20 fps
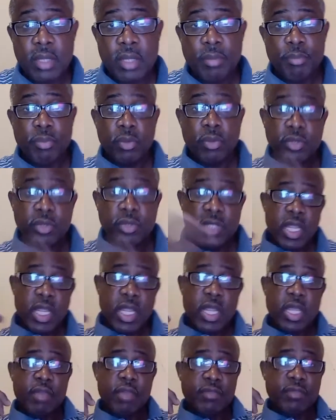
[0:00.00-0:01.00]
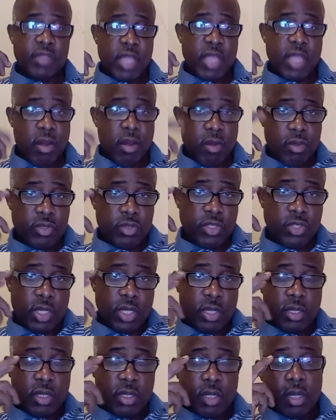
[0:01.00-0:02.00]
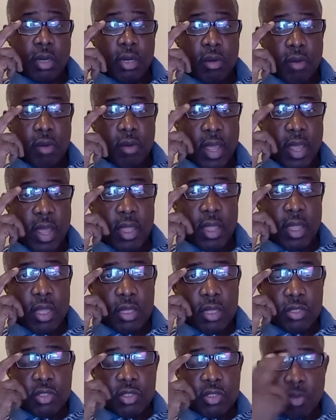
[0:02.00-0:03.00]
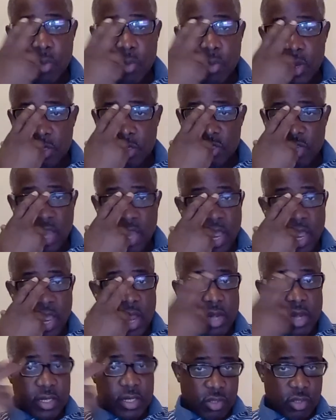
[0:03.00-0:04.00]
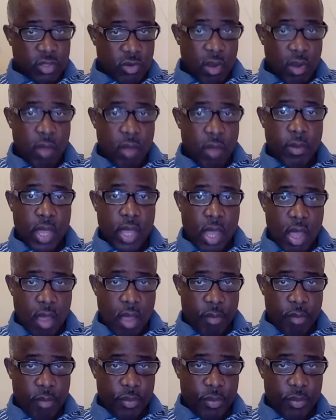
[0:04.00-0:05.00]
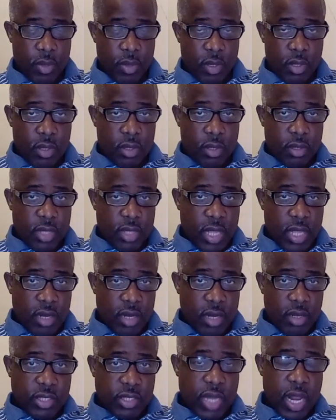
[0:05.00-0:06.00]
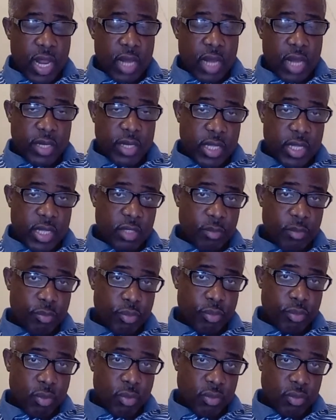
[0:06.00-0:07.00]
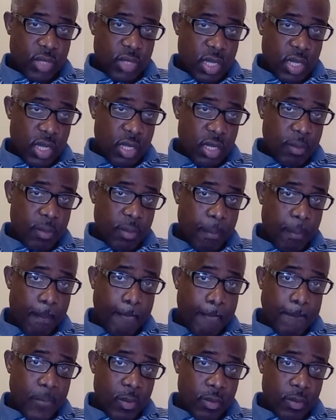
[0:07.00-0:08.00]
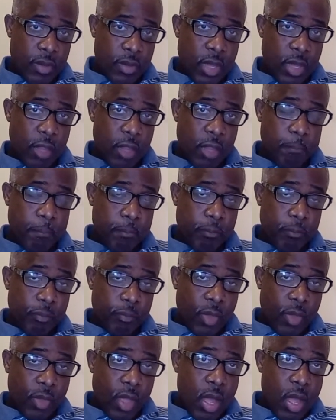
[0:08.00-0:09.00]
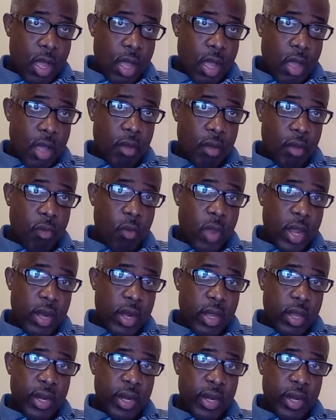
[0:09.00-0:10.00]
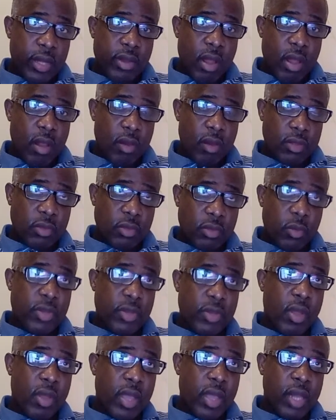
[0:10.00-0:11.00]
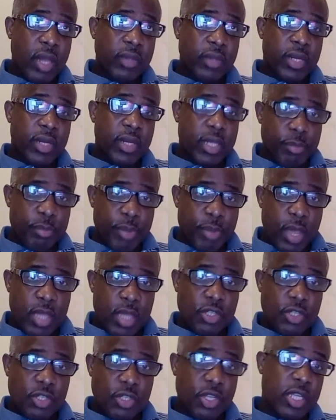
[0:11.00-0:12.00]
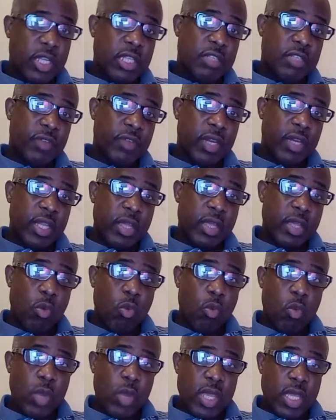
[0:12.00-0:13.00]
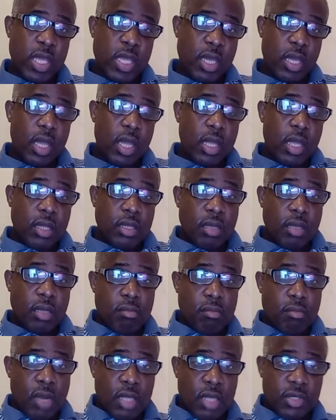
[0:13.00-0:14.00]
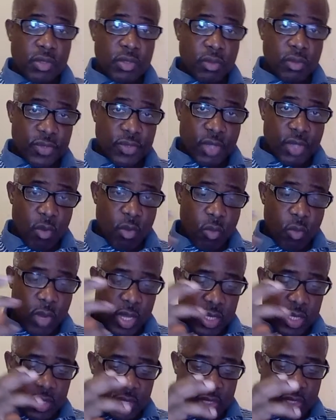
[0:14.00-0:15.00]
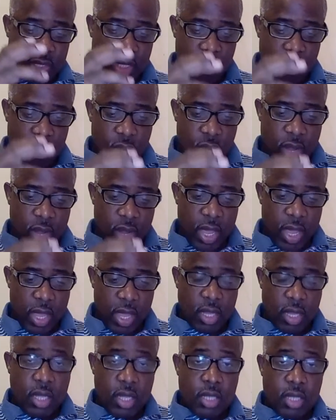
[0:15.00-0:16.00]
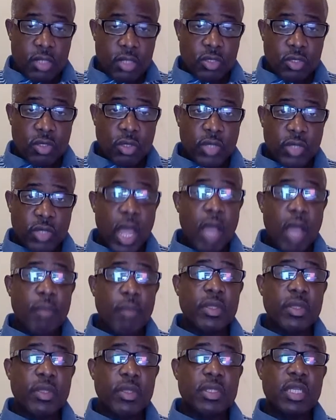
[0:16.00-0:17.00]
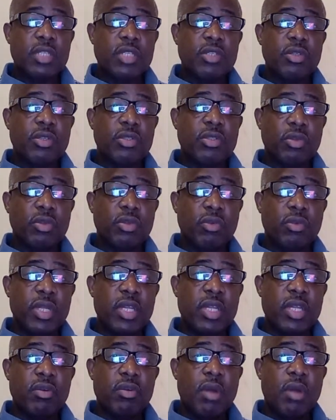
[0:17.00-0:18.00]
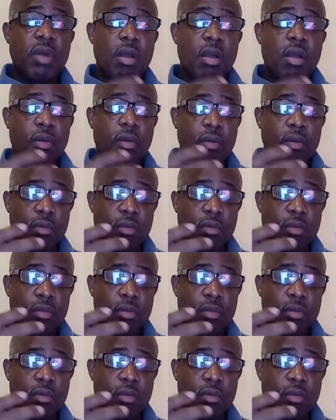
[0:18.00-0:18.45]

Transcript: protein gives energy, right? So when a child is growing up, the child needs protein, okay? When your elderly patient is feeling weak, the muscles are wasting away. So to help the tissue to regrow,